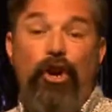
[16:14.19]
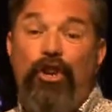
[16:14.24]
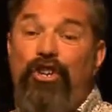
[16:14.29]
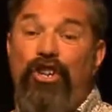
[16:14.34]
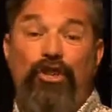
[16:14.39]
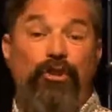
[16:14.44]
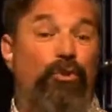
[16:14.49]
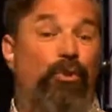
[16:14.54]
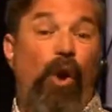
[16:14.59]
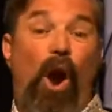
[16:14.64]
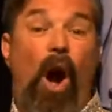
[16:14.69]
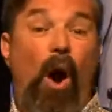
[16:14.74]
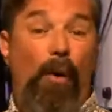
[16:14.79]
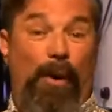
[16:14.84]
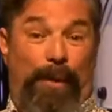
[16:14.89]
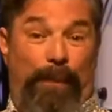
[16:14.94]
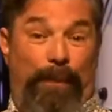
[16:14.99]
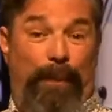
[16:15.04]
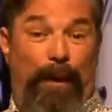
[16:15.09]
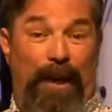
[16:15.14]
is
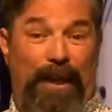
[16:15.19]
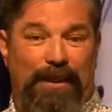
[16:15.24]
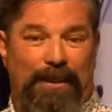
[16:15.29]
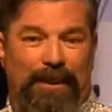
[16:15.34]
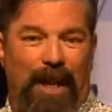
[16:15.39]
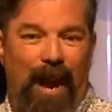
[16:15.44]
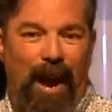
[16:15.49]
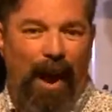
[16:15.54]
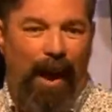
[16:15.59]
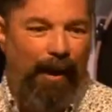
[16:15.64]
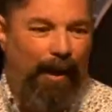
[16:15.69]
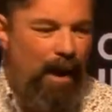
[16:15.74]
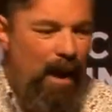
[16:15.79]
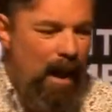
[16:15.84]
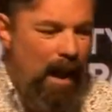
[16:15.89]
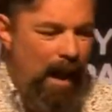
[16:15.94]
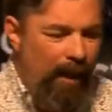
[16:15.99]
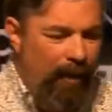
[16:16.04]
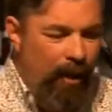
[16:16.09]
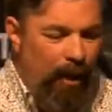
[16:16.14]
growing, praise God.
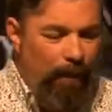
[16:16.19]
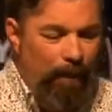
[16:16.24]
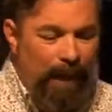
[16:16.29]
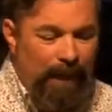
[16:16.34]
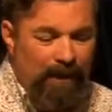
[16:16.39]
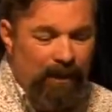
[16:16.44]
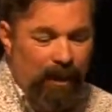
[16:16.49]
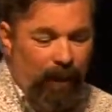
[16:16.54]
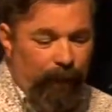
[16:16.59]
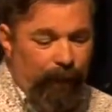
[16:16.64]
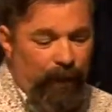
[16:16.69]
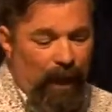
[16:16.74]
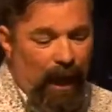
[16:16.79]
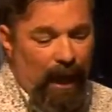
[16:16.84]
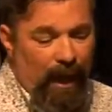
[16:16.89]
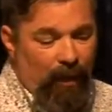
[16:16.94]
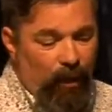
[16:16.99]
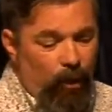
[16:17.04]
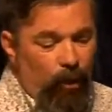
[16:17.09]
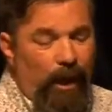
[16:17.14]
In the midst of
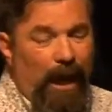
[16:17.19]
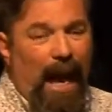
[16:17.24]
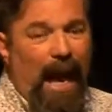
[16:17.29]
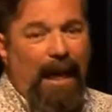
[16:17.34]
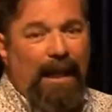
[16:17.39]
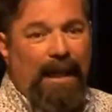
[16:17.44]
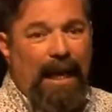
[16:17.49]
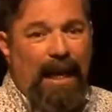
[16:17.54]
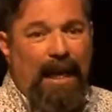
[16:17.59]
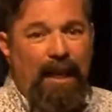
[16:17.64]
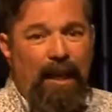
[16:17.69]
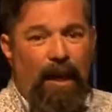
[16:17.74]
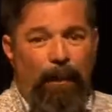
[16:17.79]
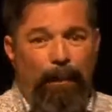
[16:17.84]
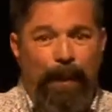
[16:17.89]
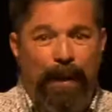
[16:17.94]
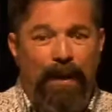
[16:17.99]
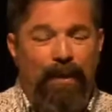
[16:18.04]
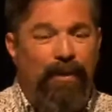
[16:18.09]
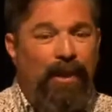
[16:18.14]
saying you can't get in a
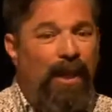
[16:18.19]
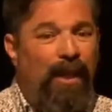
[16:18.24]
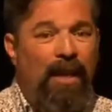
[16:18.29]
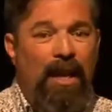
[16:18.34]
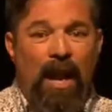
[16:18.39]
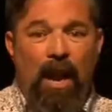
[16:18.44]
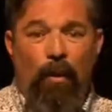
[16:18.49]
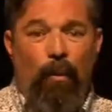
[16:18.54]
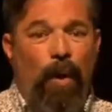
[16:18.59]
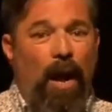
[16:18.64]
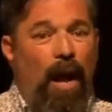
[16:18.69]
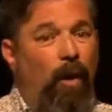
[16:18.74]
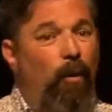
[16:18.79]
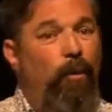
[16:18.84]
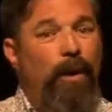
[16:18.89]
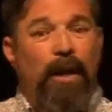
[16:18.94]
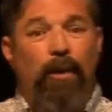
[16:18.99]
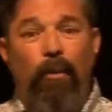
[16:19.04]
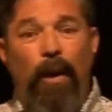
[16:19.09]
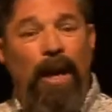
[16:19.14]
building, well,
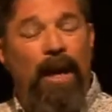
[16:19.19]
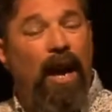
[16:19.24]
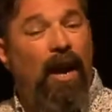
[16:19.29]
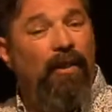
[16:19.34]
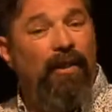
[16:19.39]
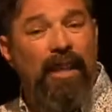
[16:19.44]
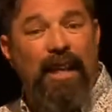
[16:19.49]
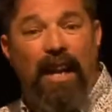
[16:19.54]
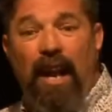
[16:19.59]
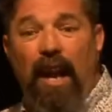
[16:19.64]
we went on the